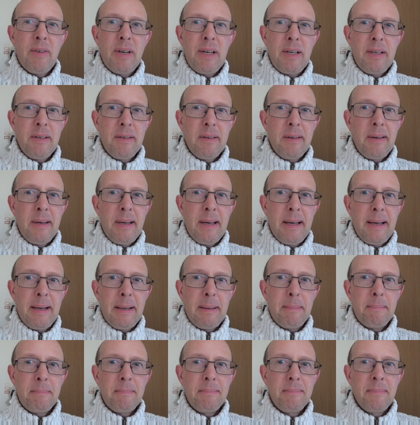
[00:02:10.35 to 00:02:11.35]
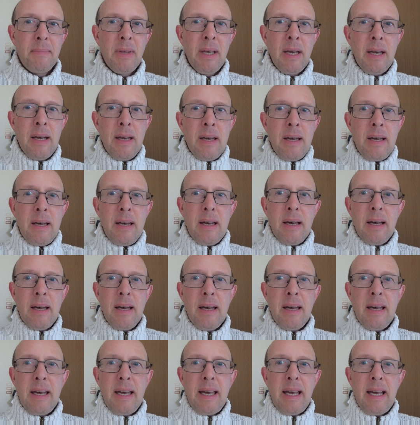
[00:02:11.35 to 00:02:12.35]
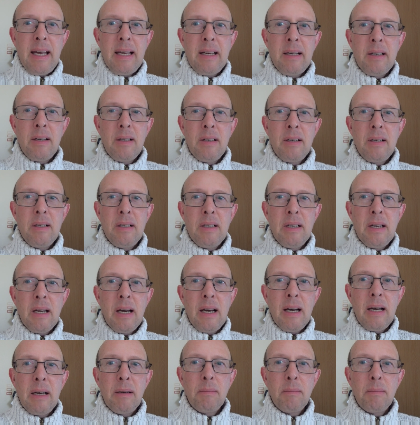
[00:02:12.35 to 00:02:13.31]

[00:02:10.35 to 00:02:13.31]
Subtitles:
than in